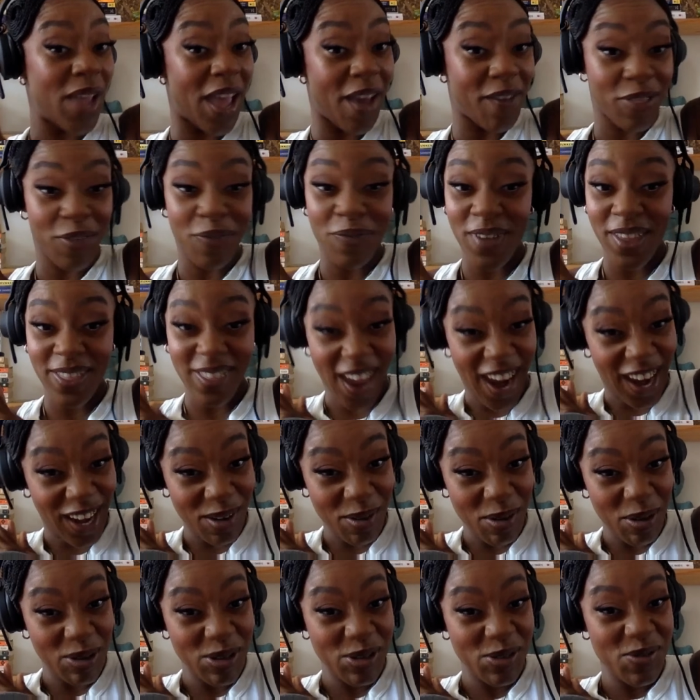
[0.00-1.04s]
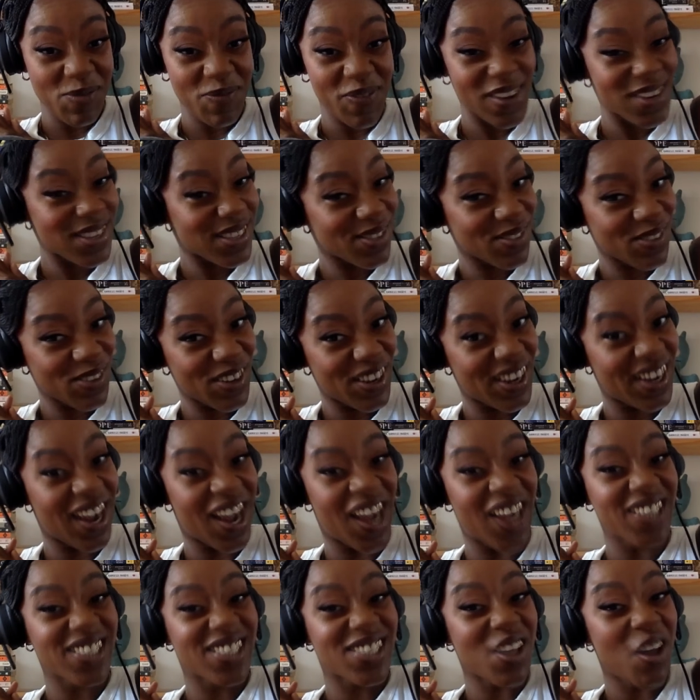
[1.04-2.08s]
We have the 5th annual Oshun Festival
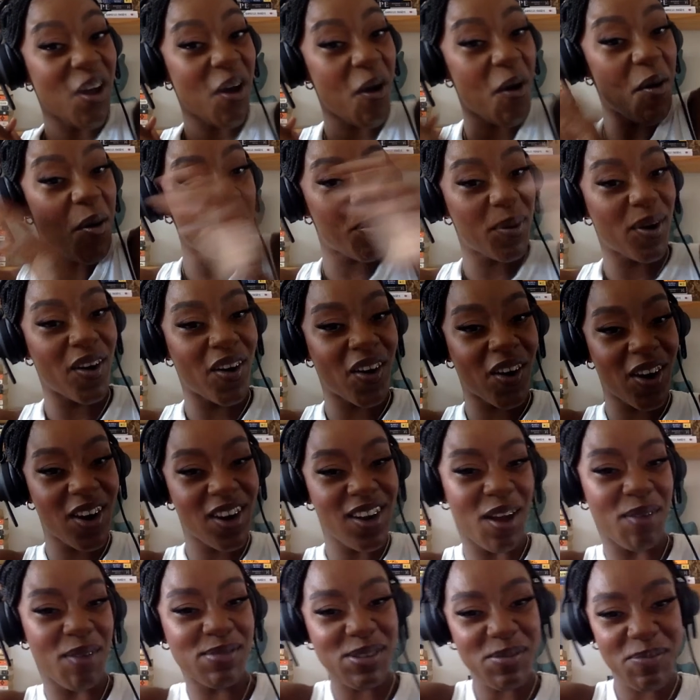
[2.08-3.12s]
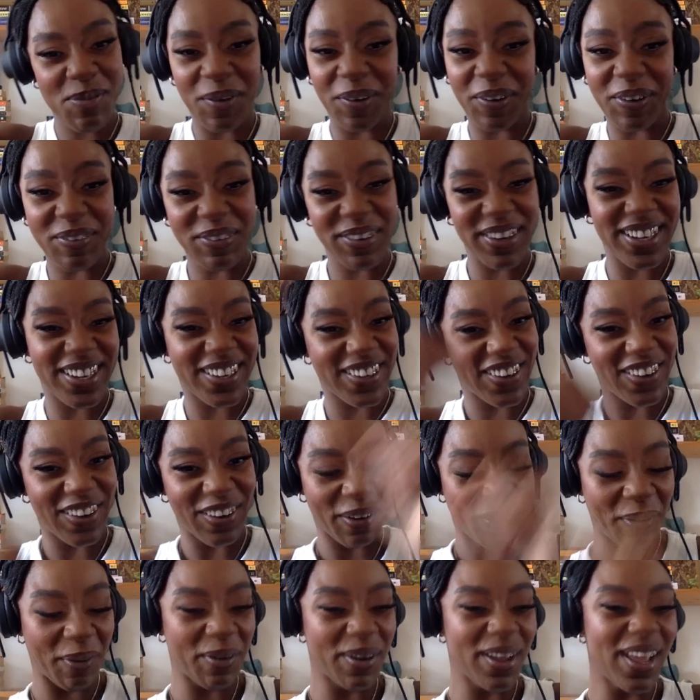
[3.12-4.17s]
in October. Come to Puerto
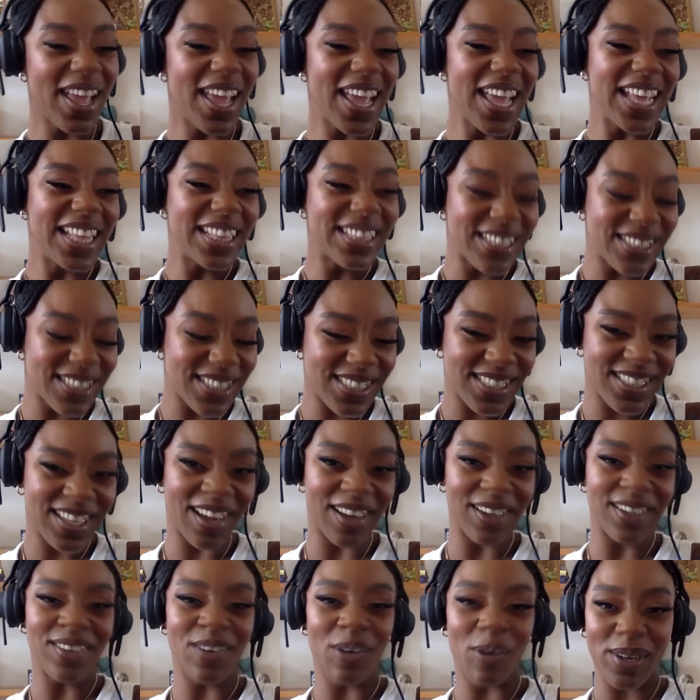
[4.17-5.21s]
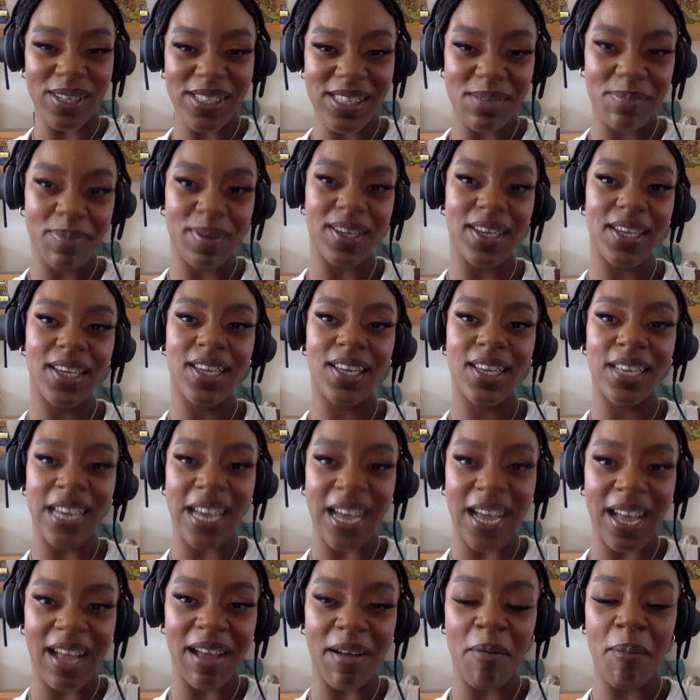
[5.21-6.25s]
Rico. This is going to
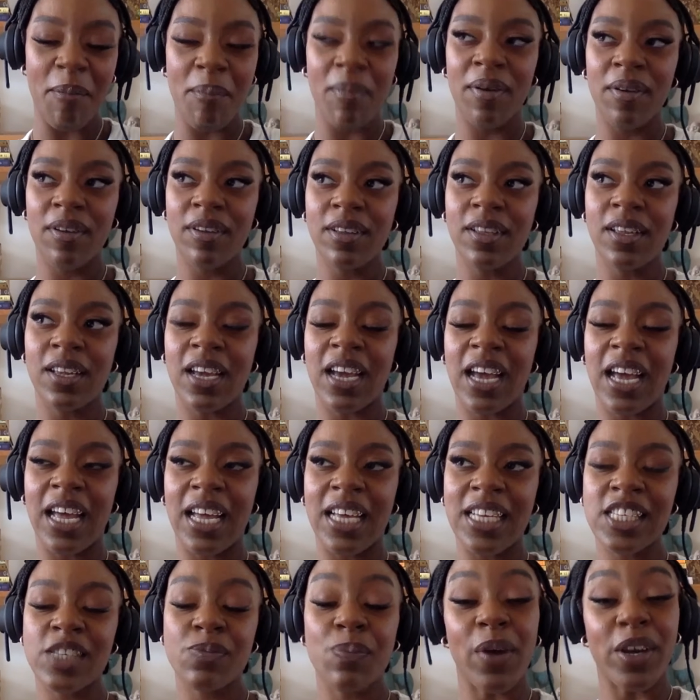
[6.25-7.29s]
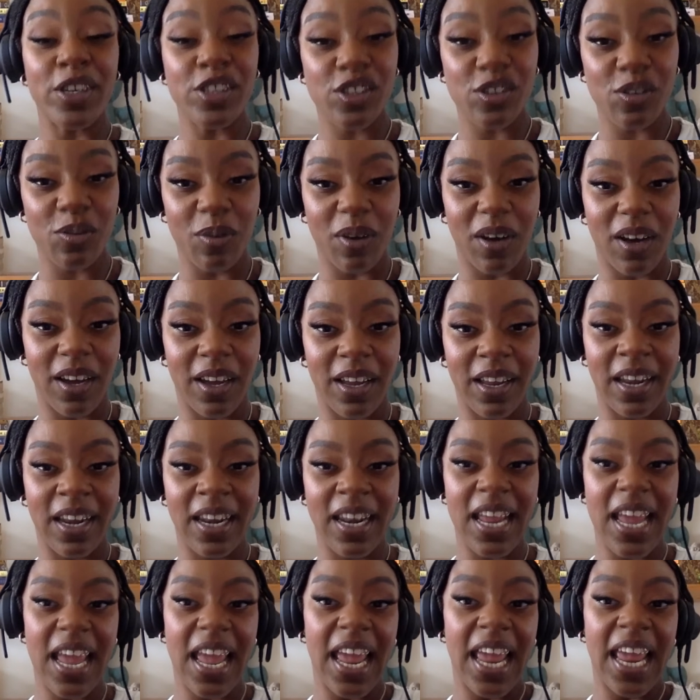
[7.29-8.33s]
be a special
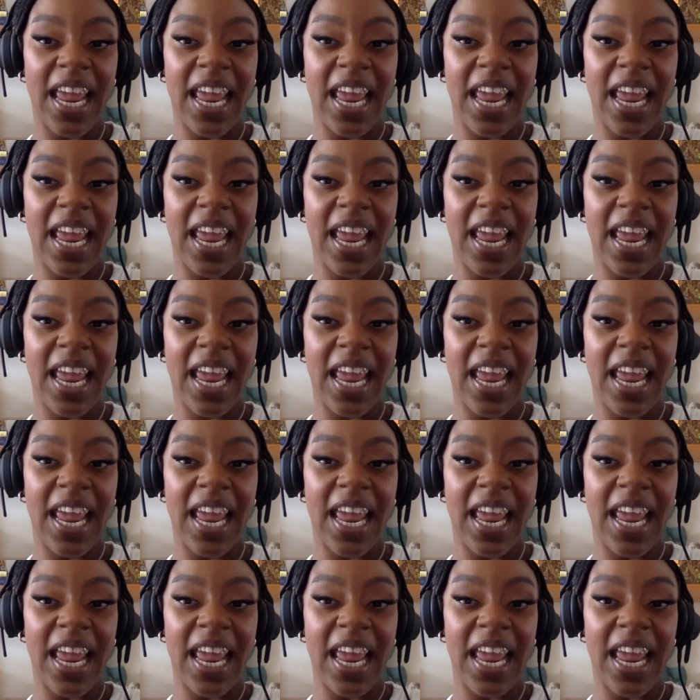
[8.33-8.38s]
one.